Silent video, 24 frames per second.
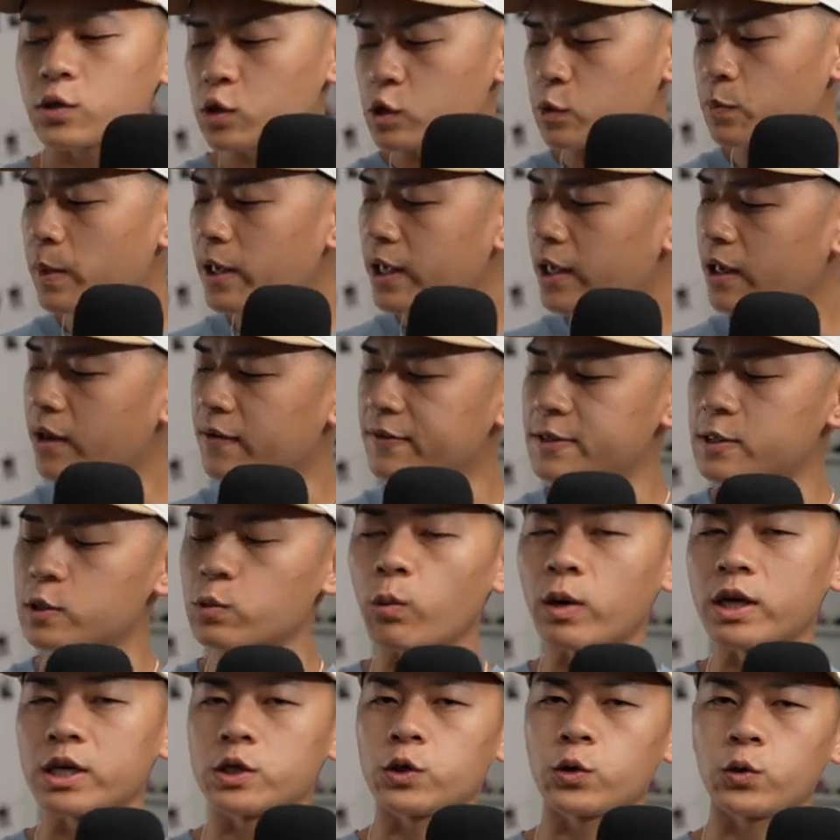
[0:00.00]
so speaking of
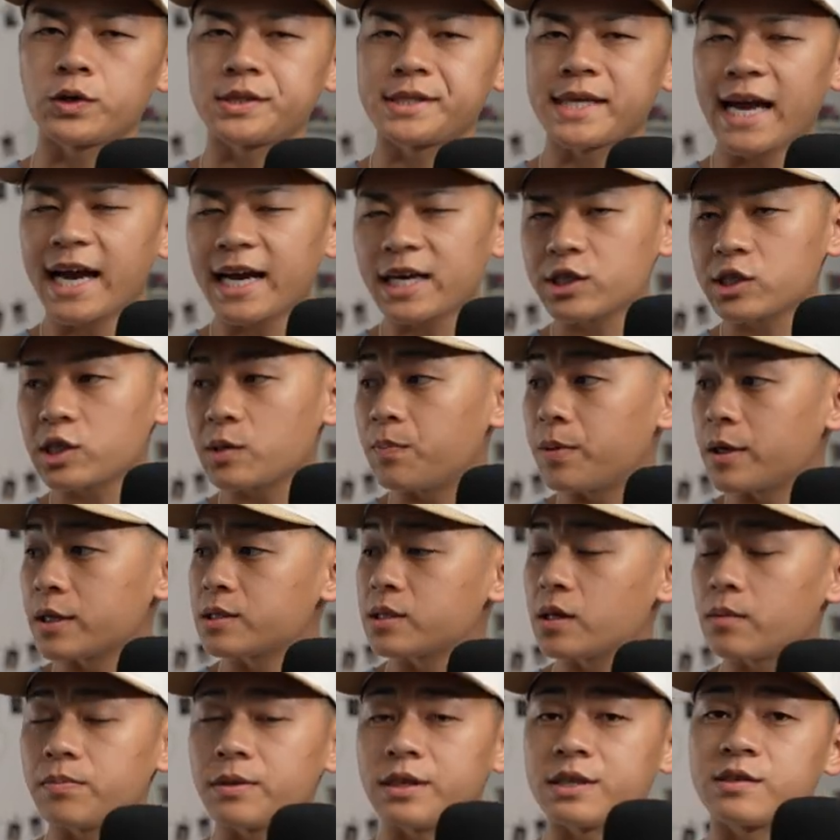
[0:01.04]
sweat shorts, I actually
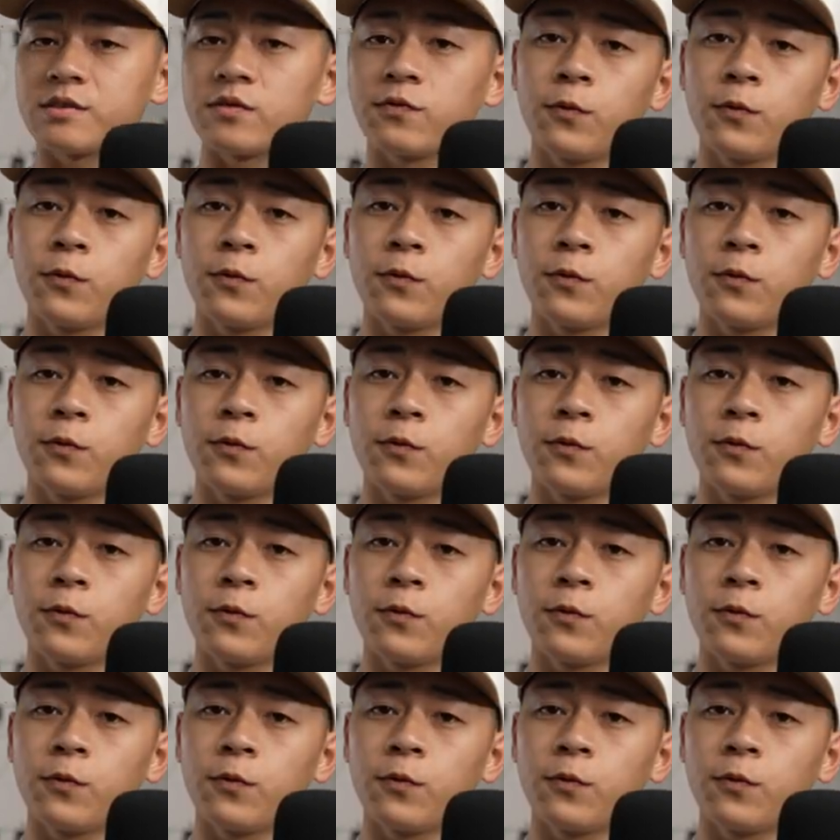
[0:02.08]
picked up this